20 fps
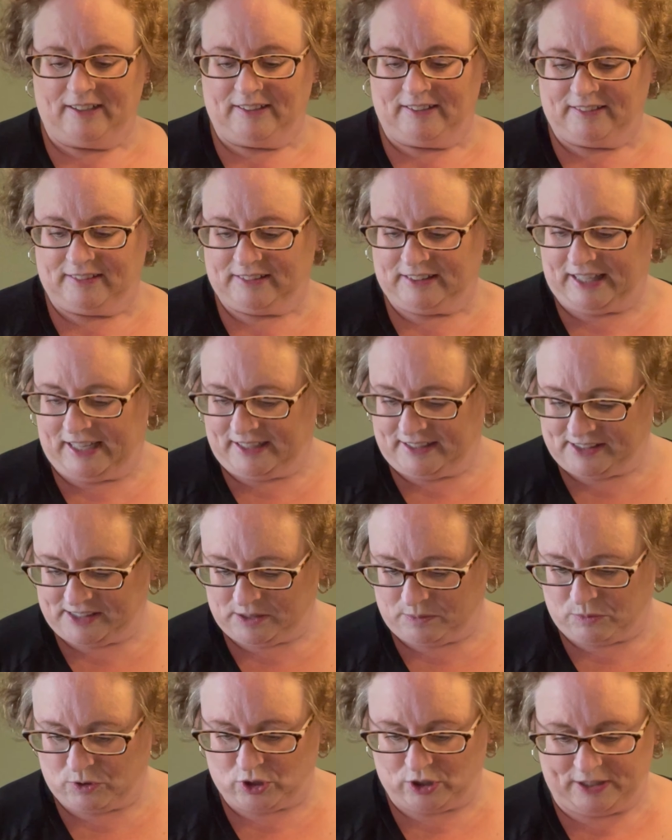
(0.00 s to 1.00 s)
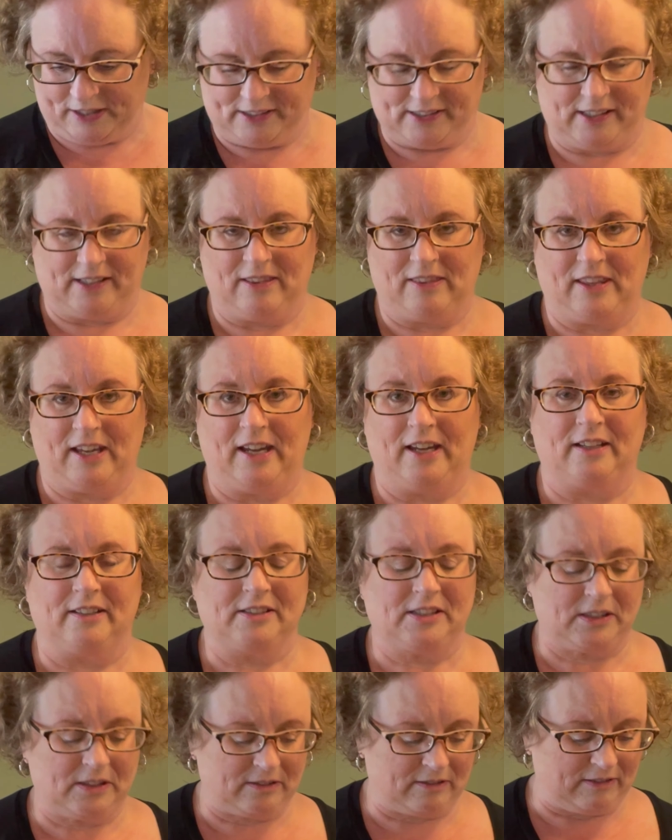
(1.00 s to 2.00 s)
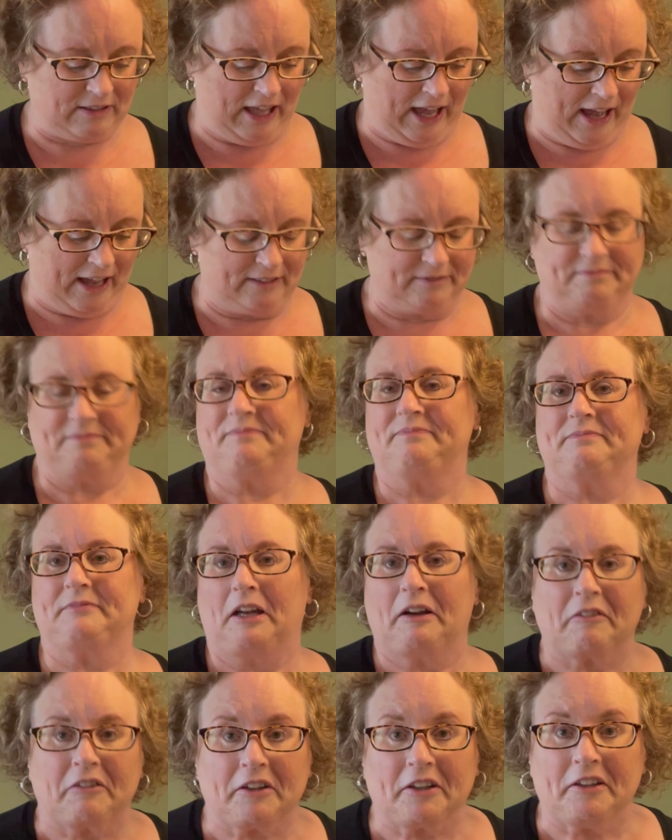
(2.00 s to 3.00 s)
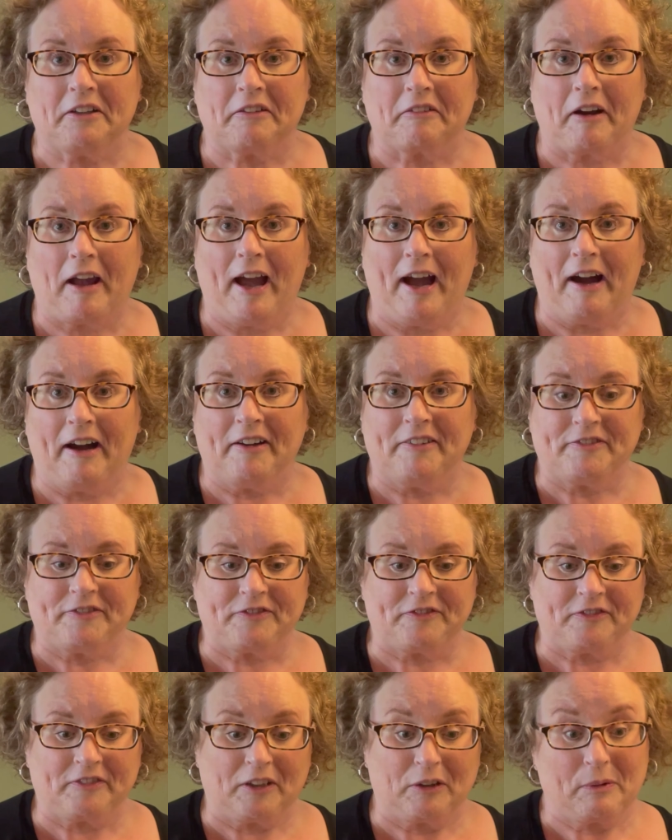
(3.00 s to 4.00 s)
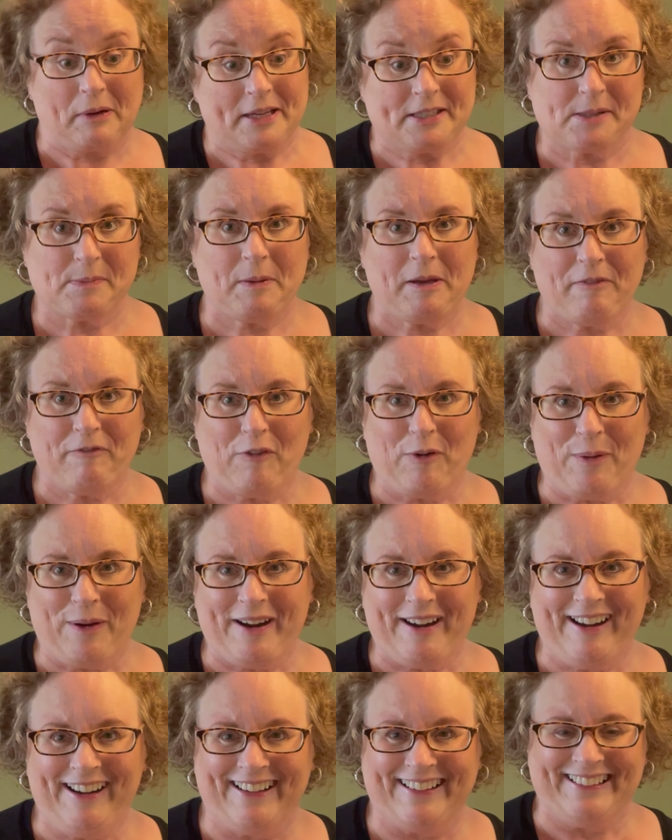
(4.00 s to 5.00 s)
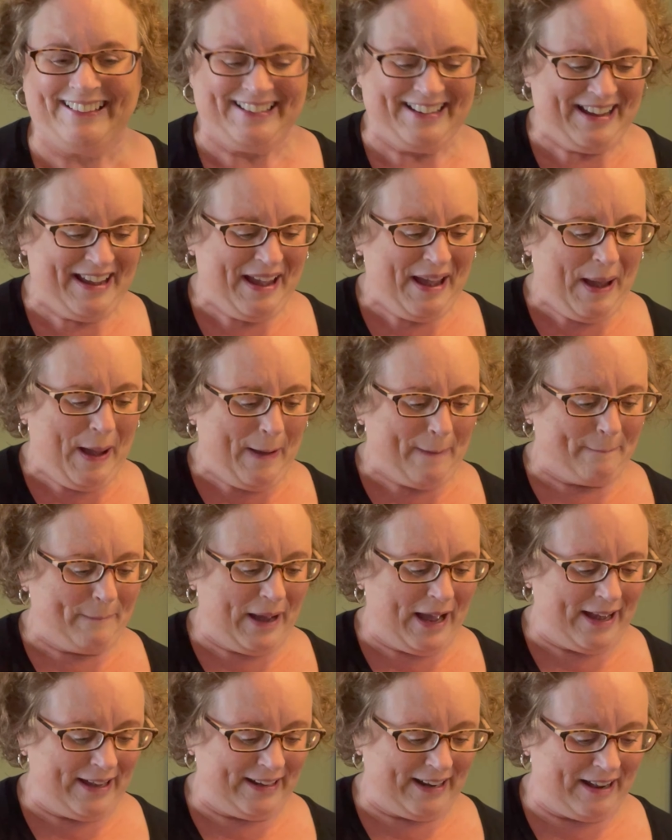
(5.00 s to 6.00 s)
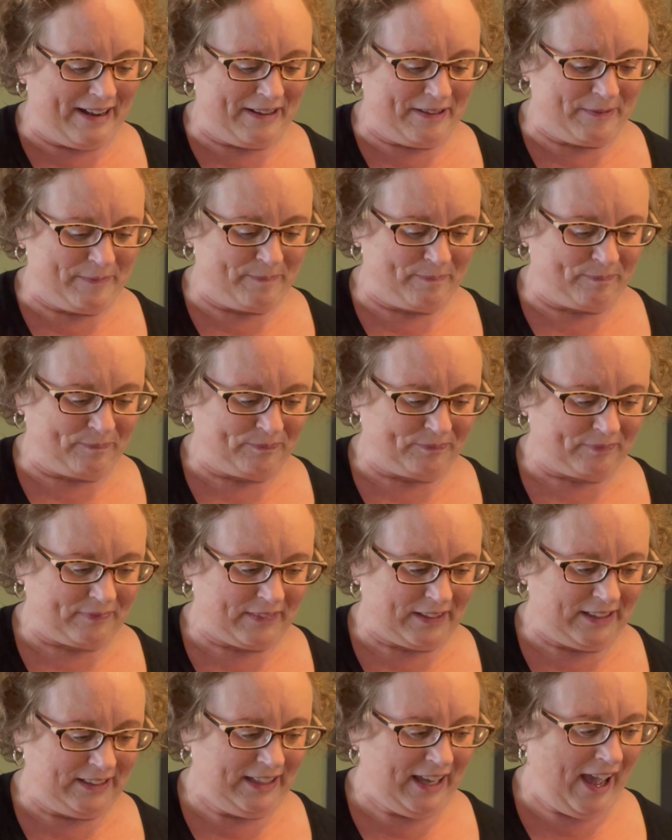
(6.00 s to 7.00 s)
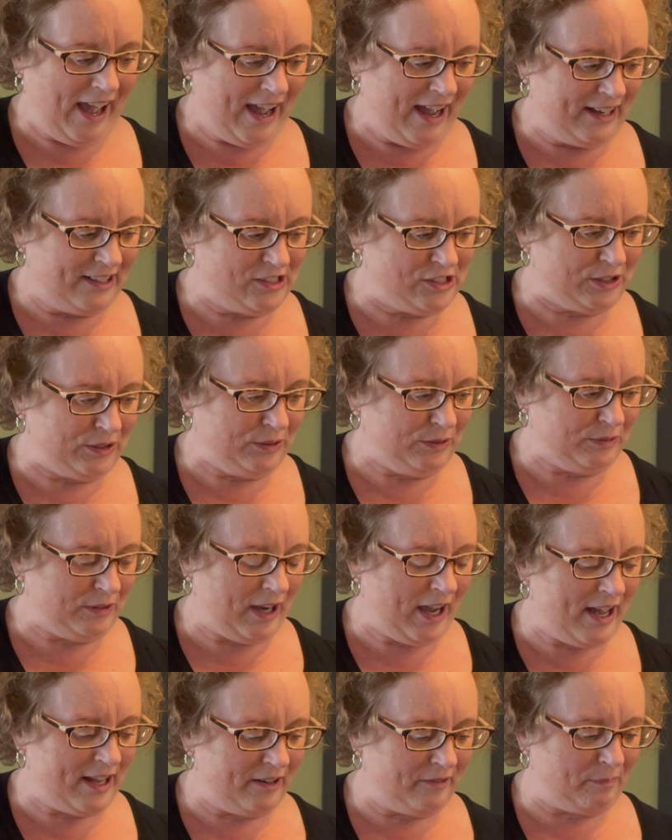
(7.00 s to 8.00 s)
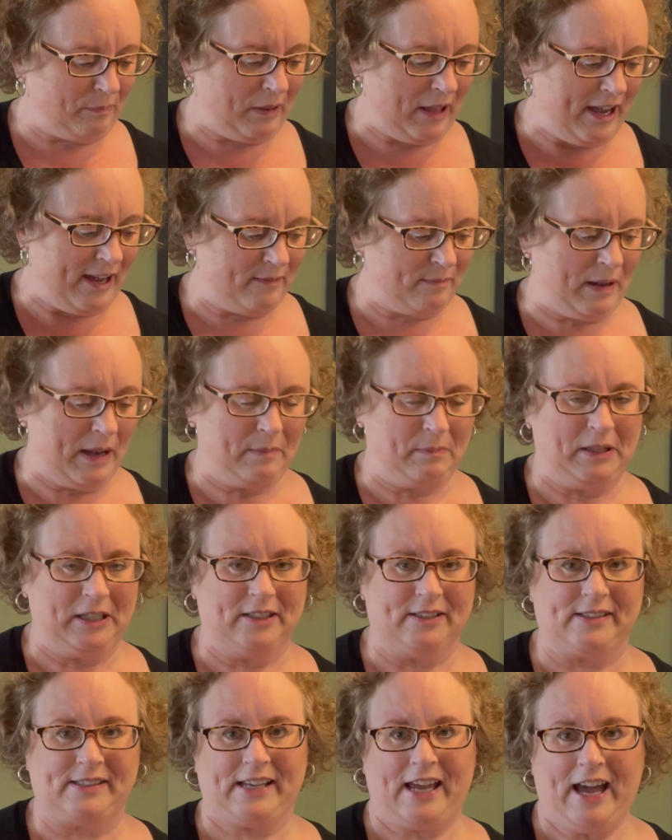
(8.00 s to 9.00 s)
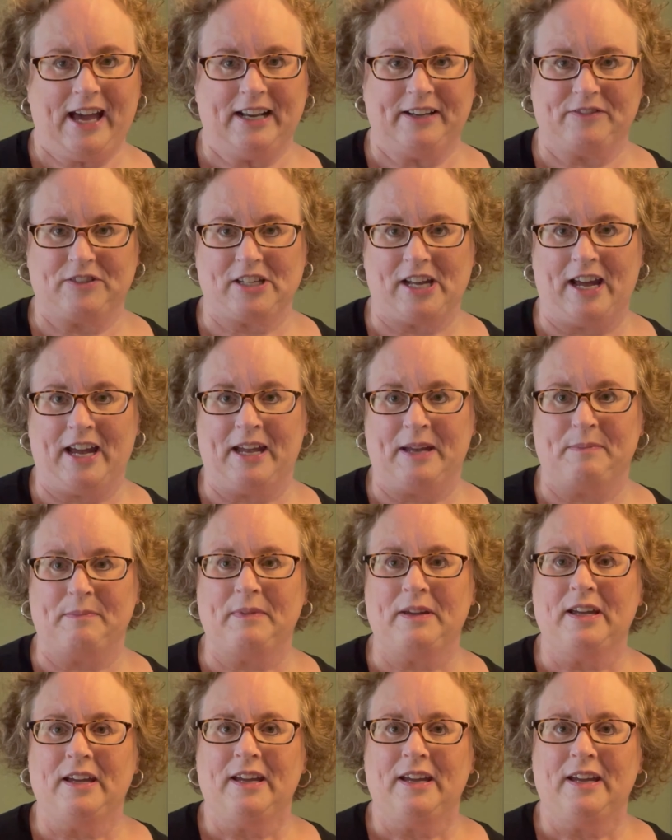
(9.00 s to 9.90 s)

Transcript: like some drinks and things that I really don't have a recipe for. But yeah, I do kind of plan my meals ahead of time.